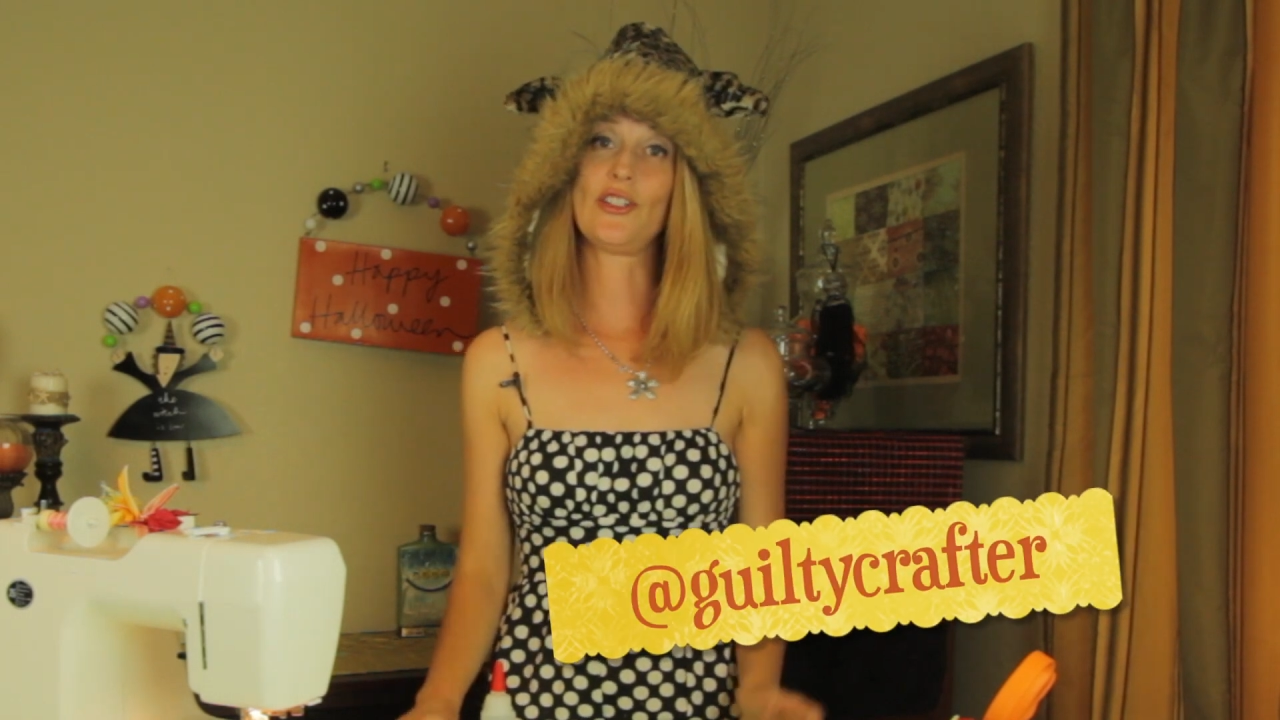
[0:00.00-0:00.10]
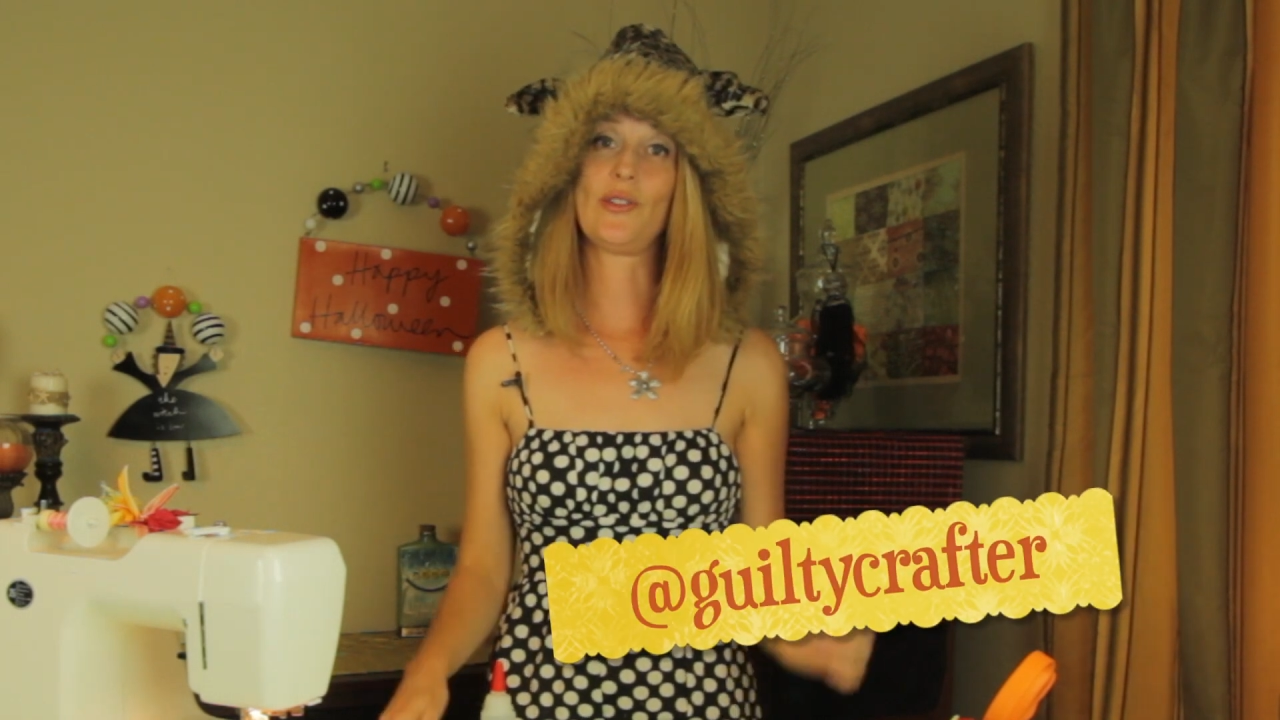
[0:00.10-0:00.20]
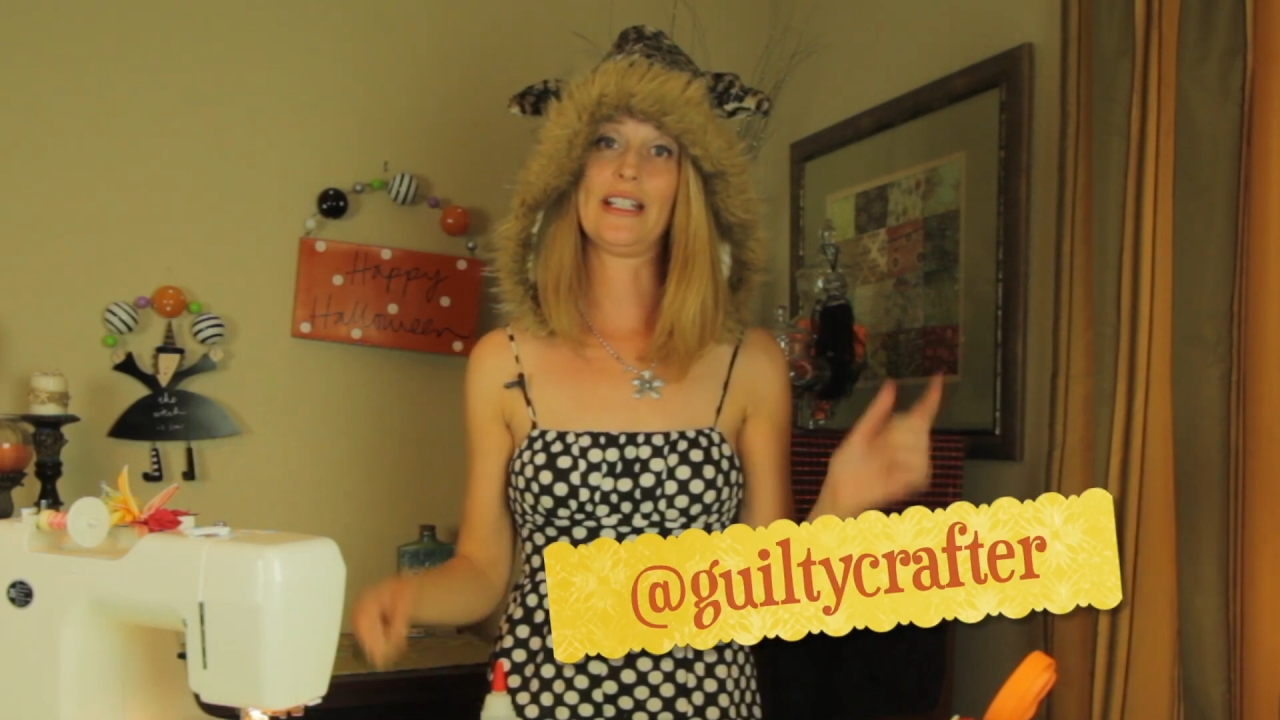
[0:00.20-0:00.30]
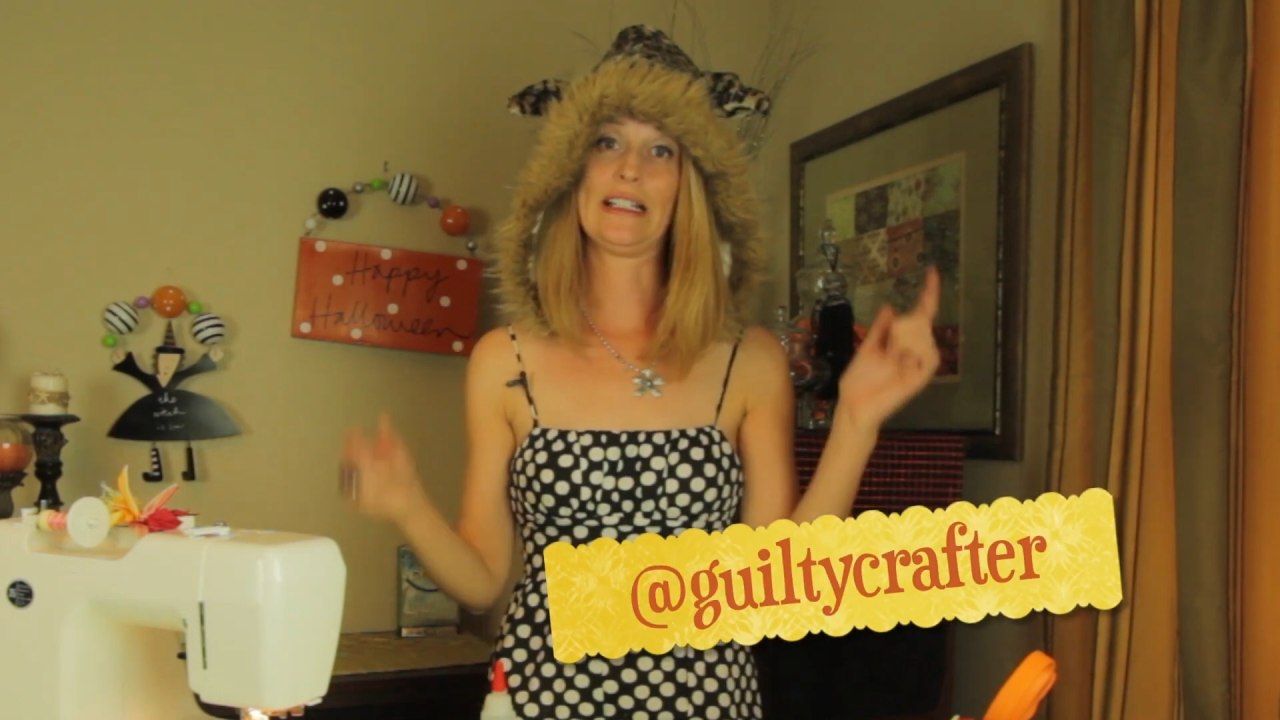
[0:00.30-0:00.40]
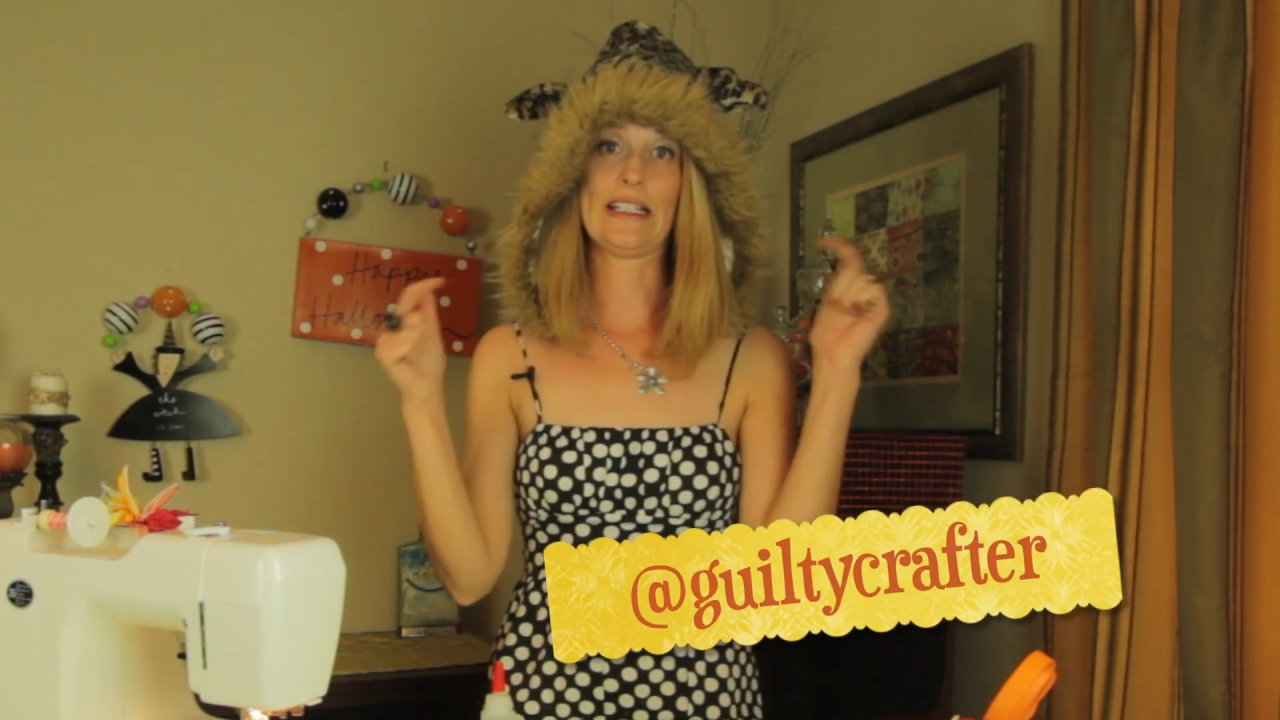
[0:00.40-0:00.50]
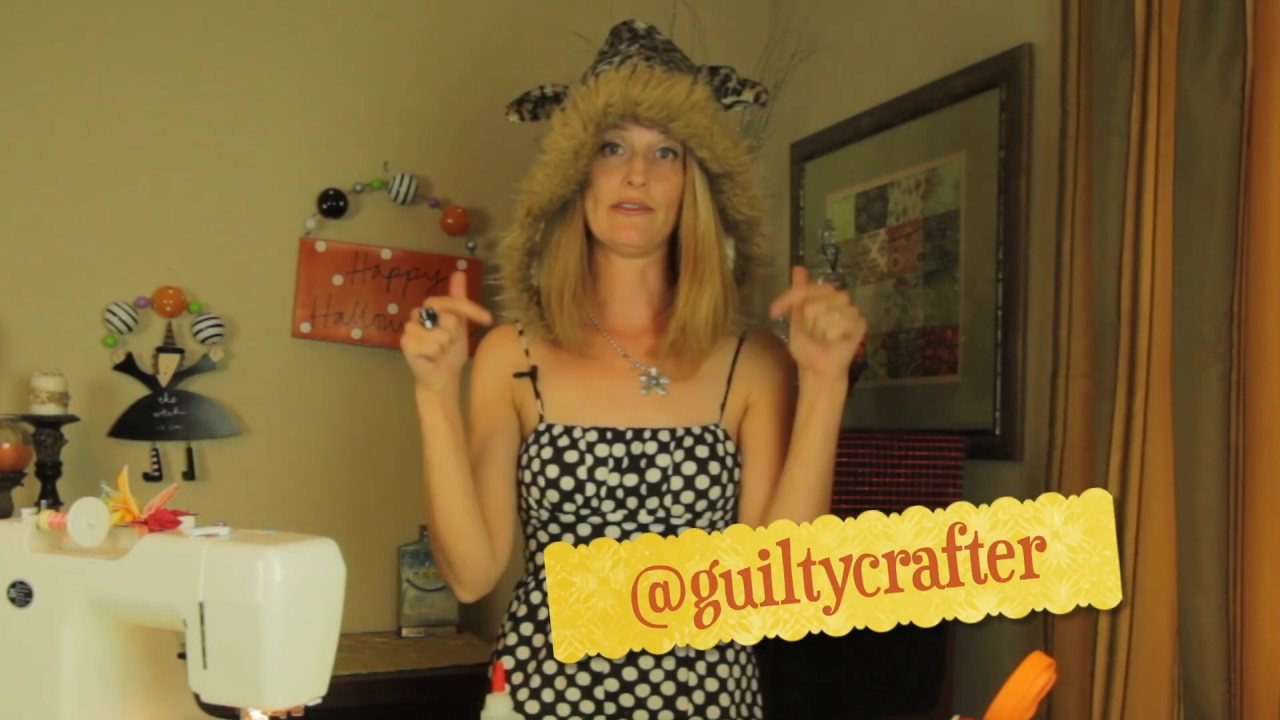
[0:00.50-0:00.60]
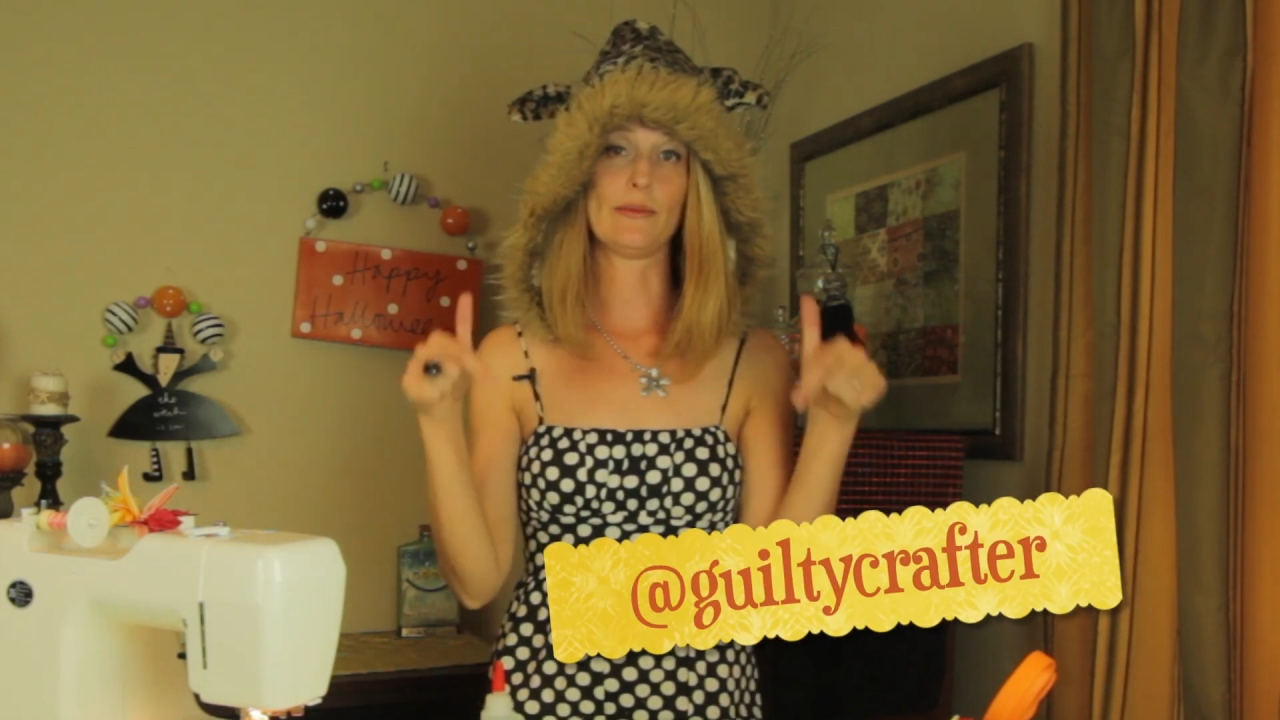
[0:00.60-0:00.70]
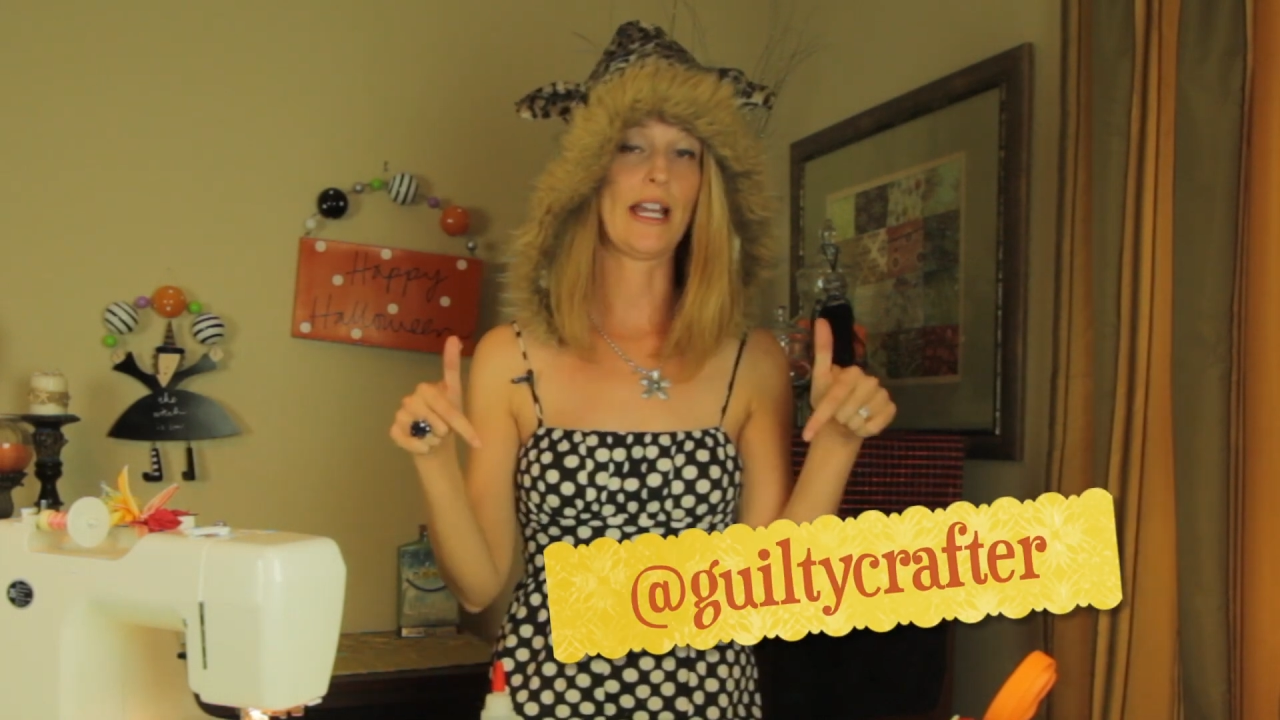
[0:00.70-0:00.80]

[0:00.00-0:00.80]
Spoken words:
you can leave them